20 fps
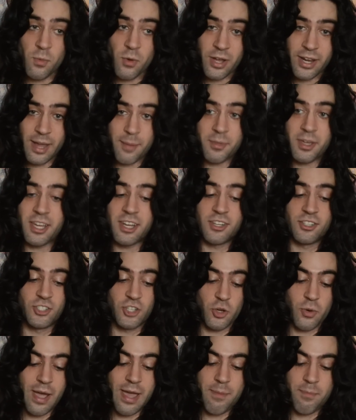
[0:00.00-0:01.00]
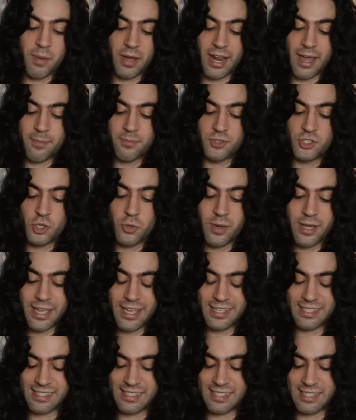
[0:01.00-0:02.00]
one, I'm gonna do it, but I'm doing
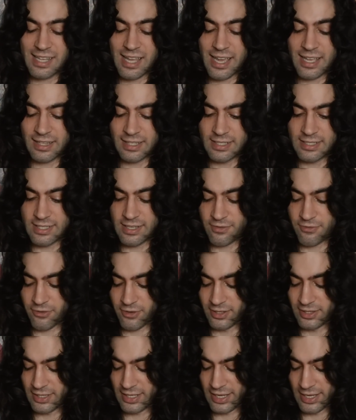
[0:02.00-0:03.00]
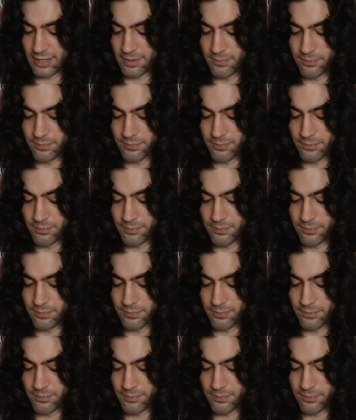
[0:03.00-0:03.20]
it slightly differently.